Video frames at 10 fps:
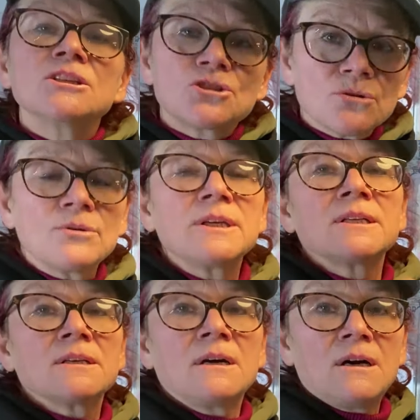
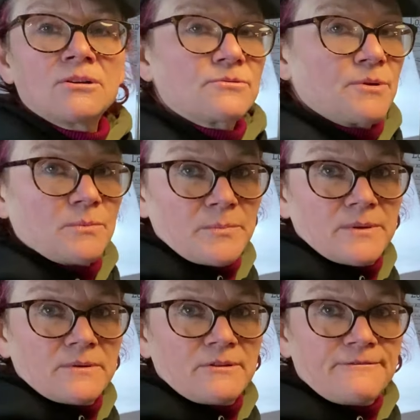join our group,
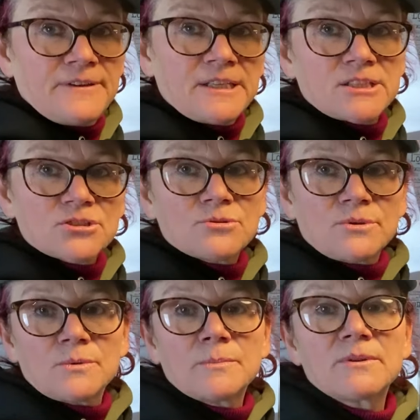the Phoenix
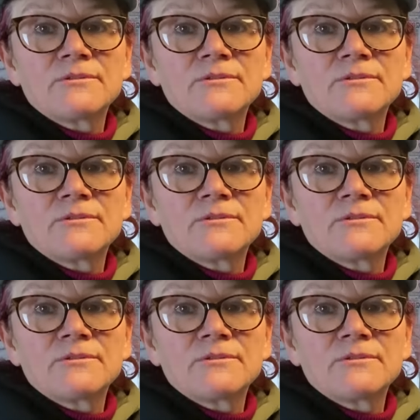Group,